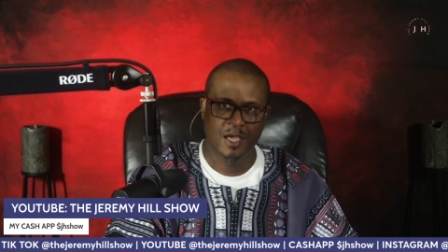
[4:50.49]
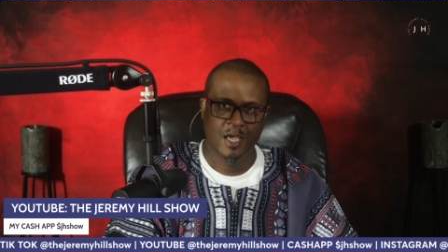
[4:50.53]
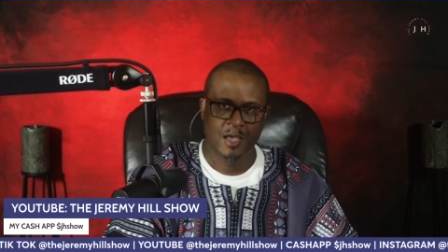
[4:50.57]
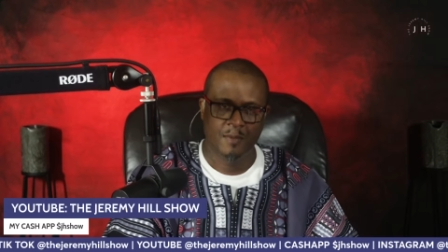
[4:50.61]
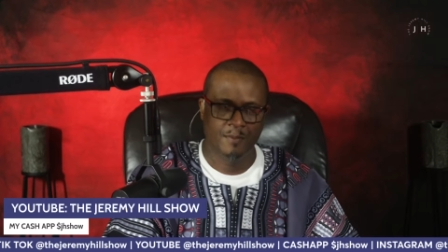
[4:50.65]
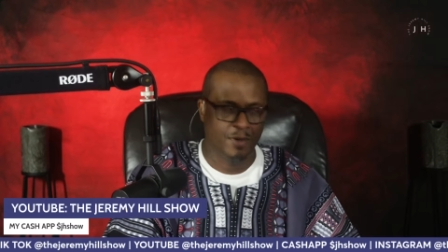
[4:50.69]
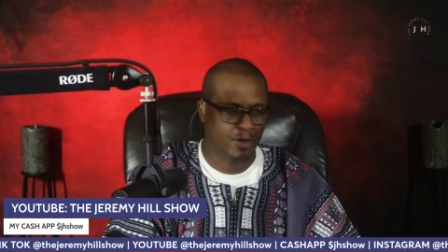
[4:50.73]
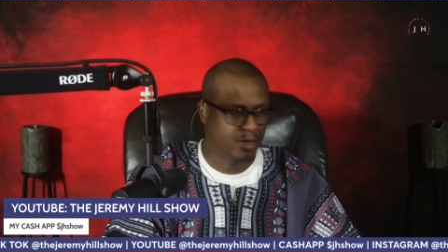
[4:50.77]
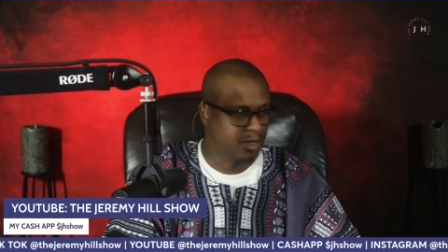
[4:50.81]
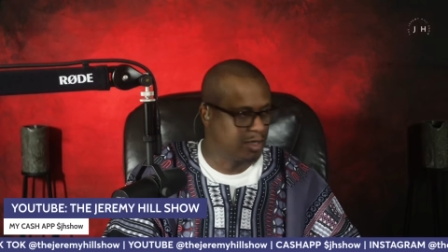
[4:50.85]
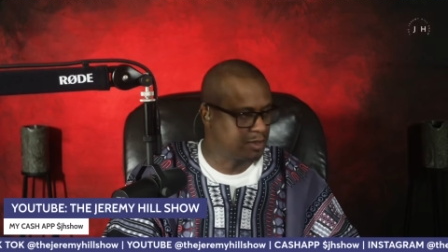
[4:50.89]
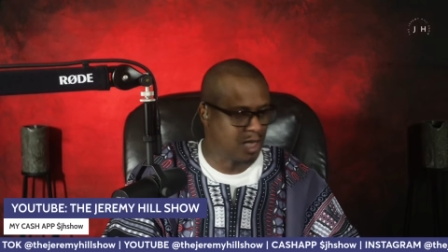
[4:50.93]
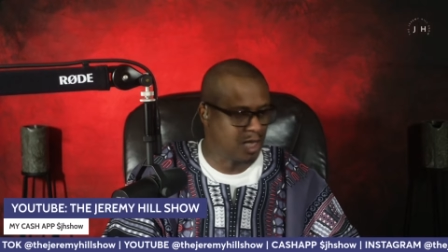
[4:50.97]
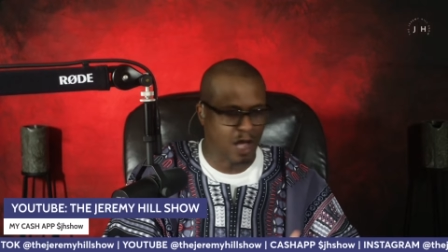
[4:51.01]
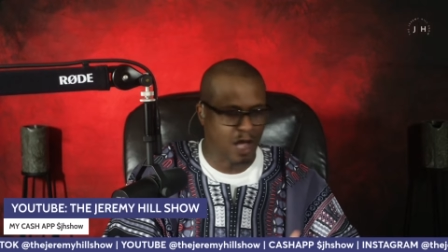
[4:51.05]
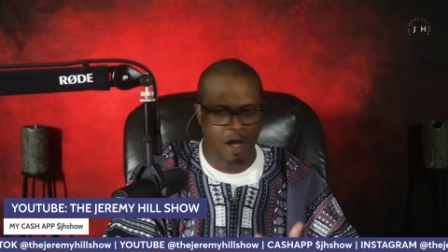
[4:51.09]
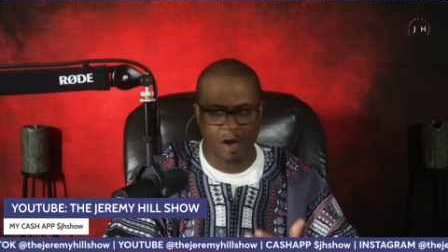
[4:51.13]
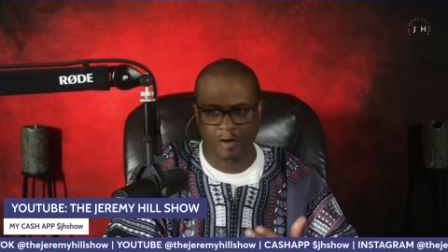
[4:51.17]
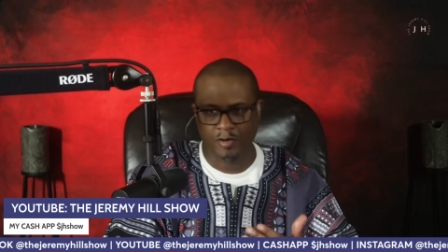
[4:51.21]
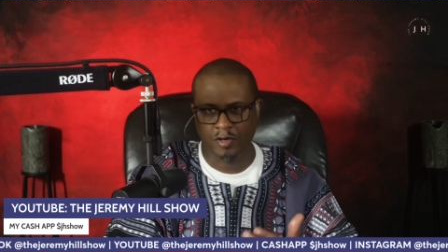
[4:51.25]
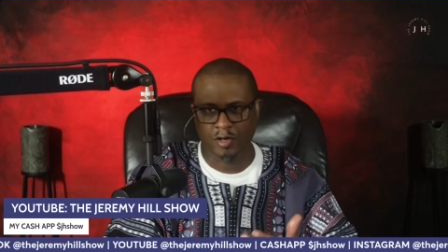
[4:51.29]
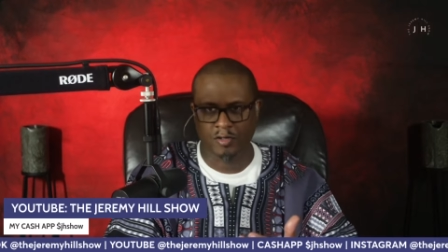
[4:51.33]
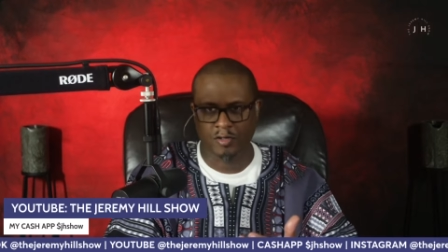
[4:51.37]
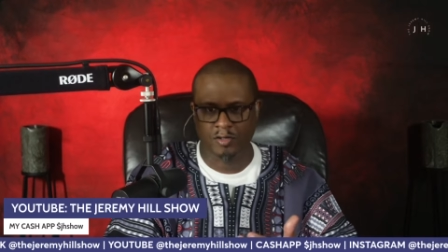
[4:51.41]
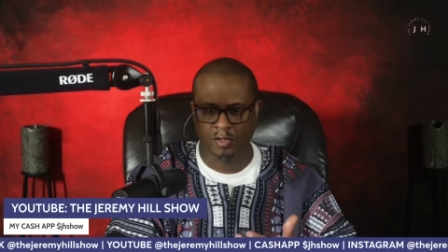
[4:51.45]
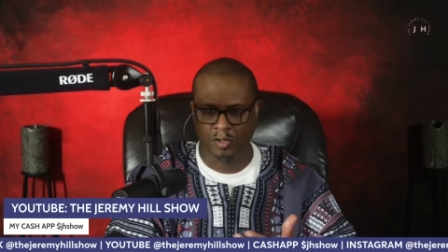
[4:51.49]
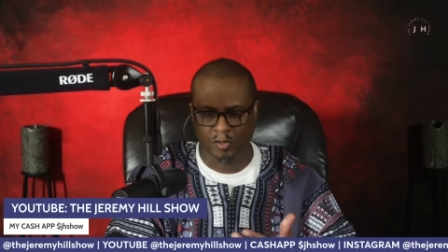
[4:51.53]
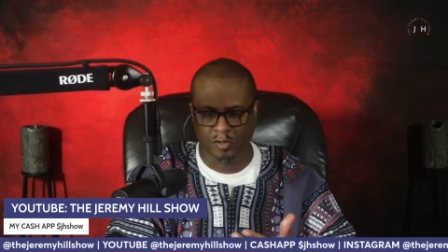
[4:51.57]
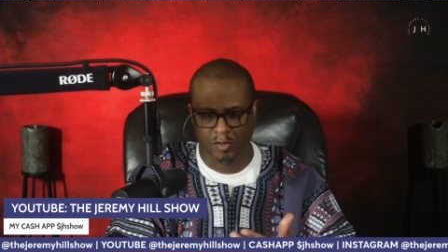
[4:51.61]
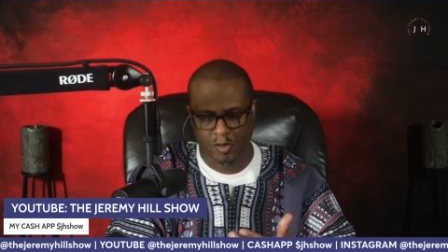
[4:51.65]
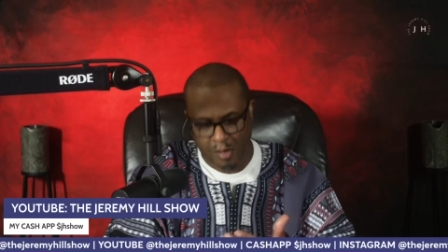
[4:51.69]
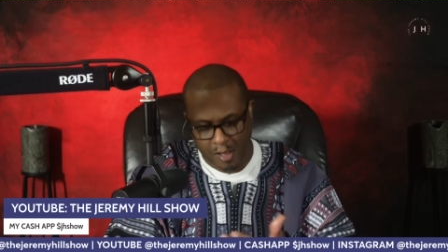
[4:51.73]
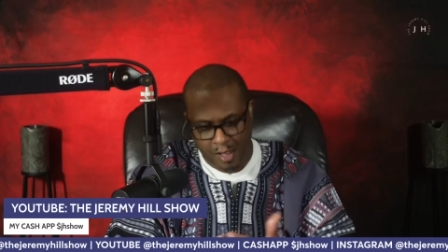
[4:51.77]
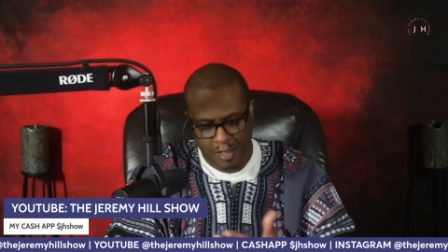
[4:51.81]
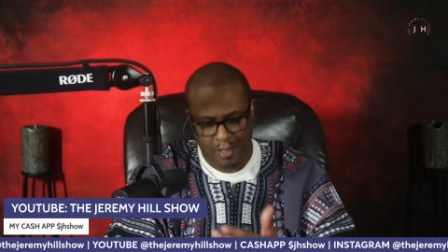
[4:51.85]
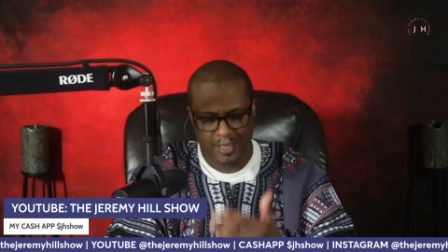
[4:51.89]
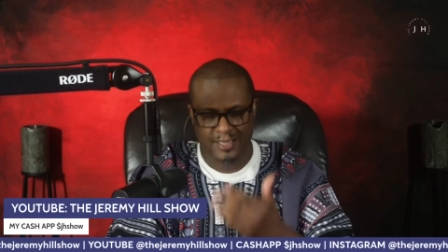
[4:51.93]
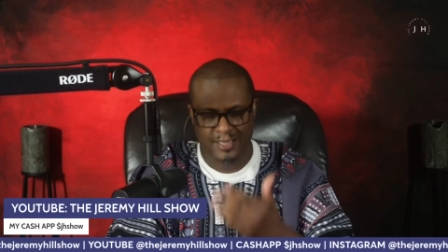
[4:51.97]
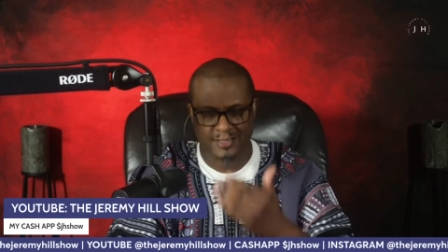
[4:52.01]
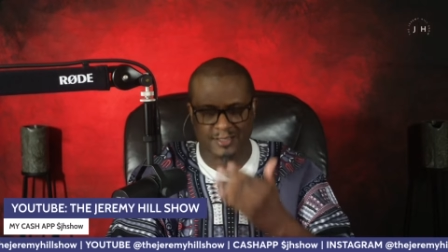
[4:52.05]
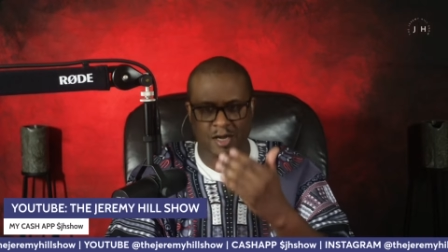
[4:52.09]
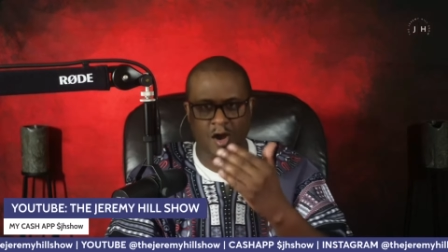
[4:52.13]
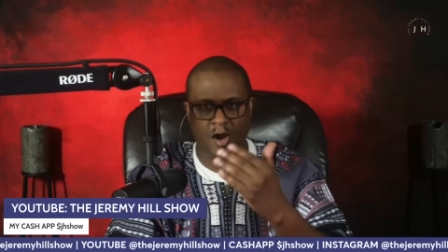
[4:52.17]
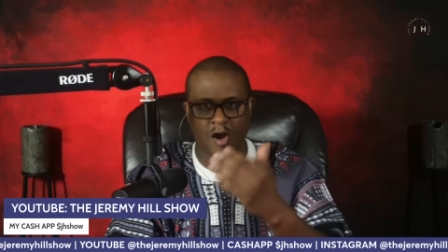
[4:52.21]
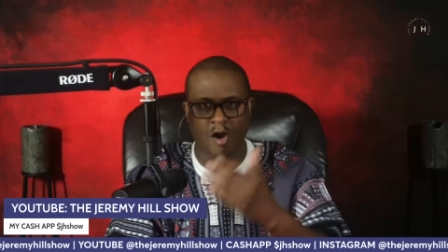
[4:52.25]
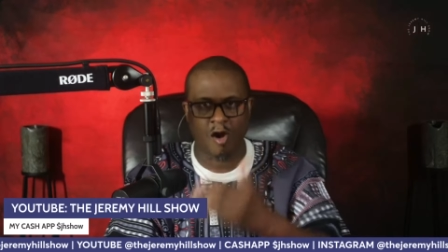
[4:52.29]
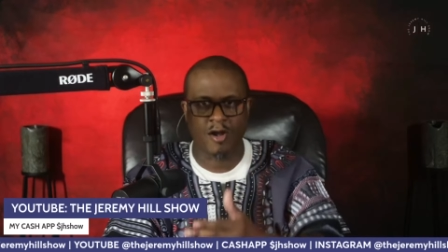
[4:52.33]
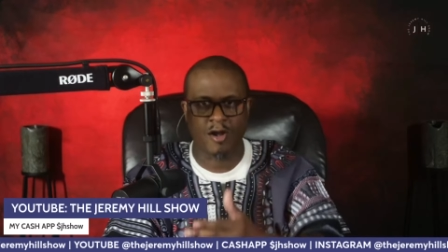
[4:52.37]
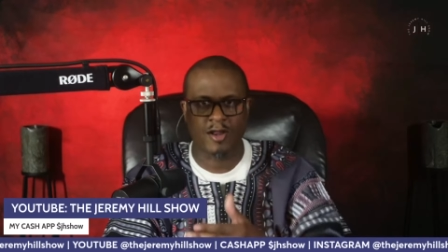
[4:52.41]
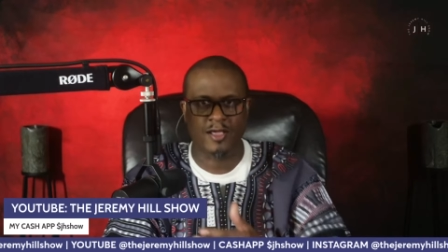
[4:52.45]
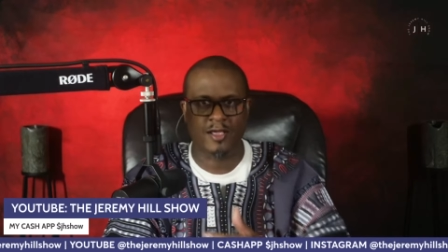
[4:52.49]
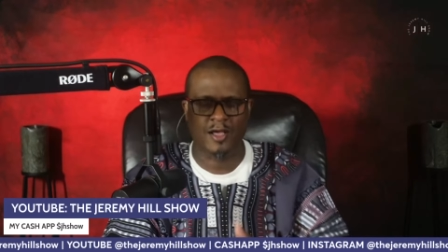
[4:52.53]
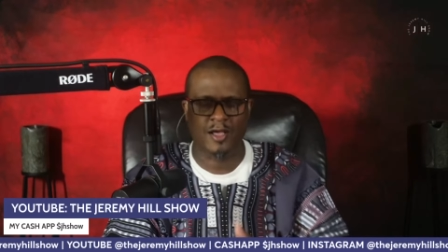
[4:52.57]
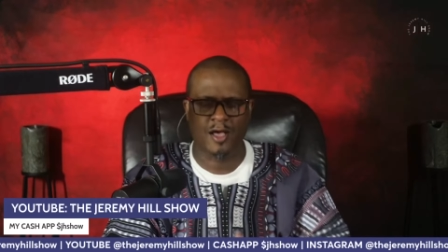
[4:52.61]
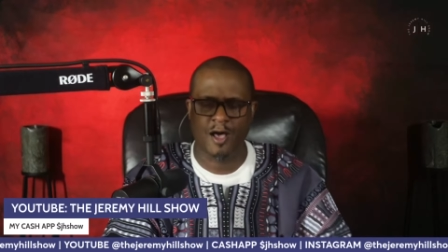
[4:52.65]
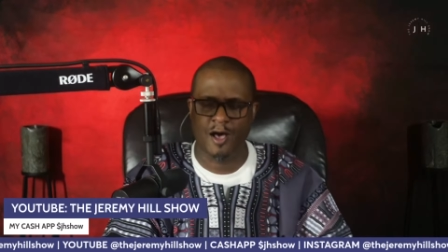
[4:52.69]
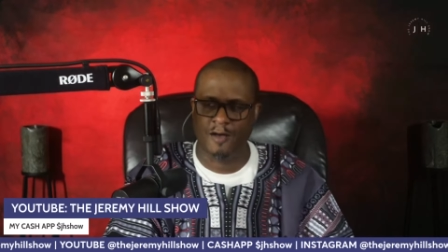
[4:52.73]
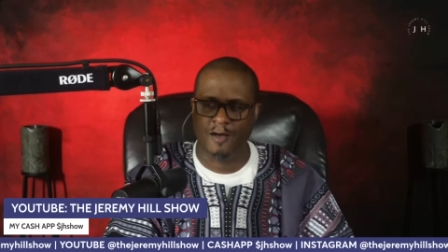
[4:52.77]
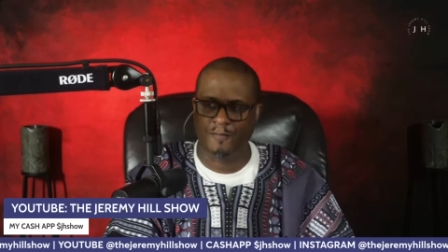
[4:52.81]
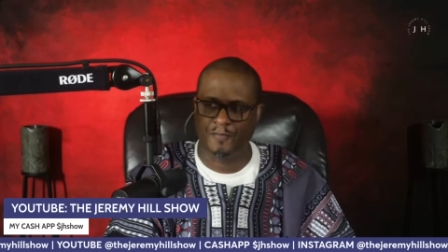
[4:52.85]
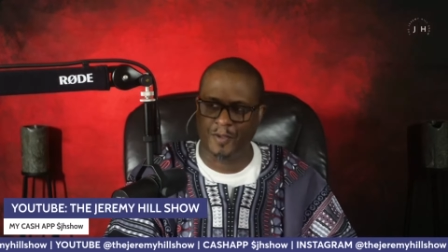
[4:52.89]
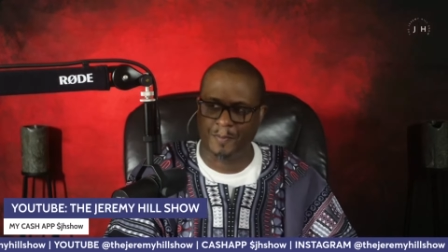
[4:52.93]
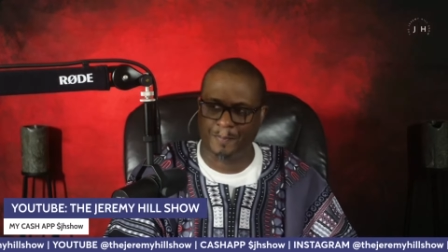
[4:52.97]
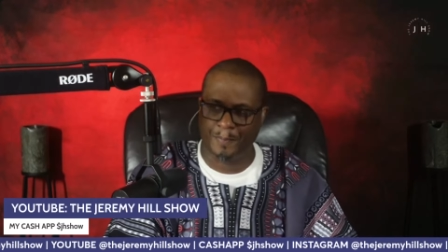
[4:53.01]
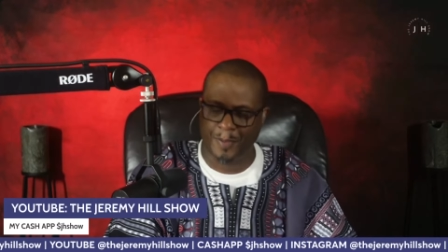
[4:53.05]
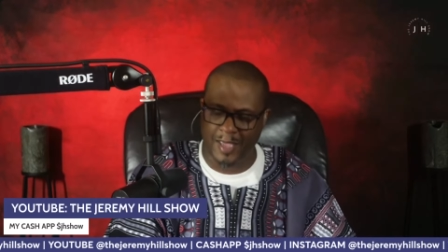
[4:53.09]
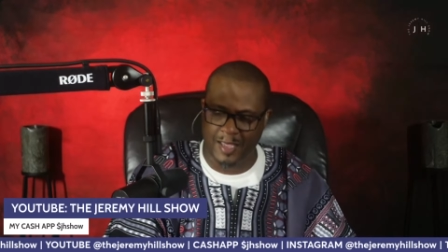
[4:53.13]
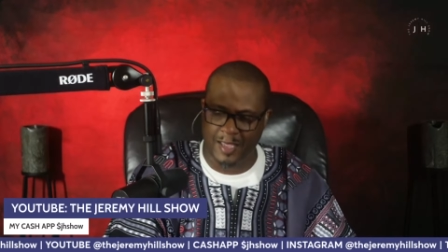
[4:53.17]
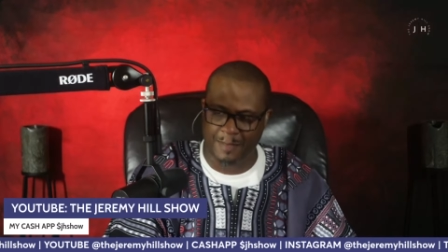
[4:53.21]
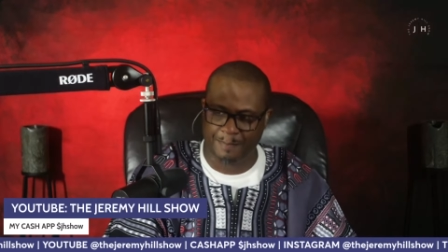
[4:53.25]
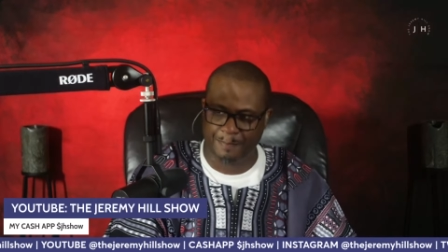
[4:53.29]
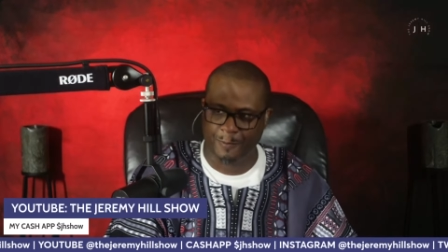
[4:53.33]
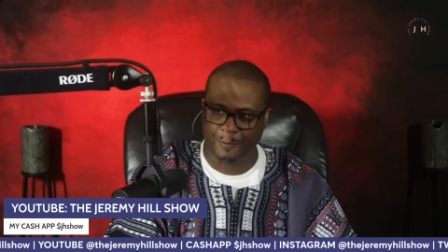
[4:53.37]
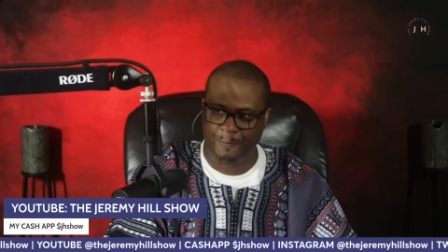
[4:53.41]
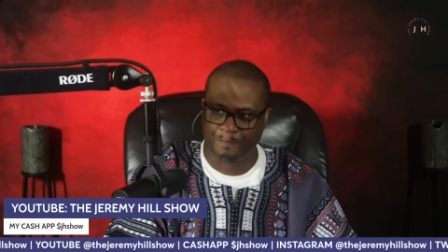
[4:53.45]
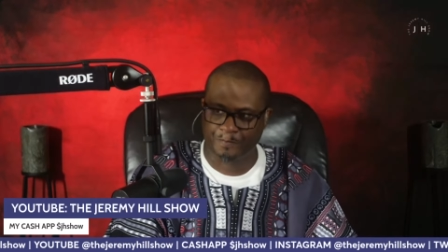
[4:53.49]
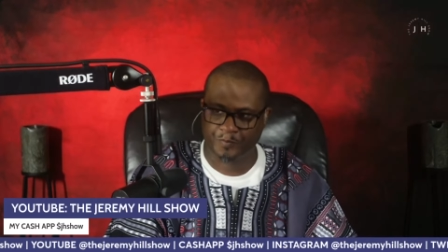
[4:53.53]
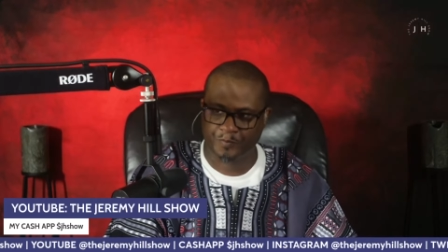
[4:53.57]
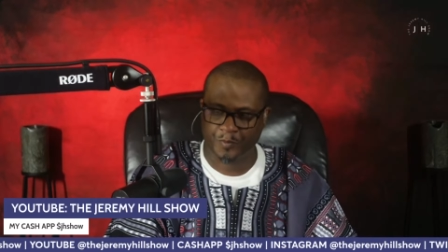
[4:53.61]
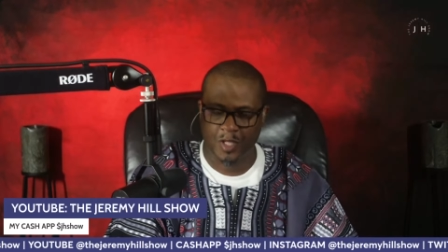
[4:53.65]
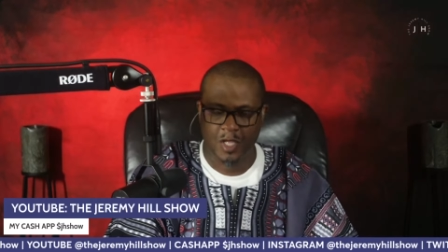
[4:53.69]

because all you're doing is hurting other people.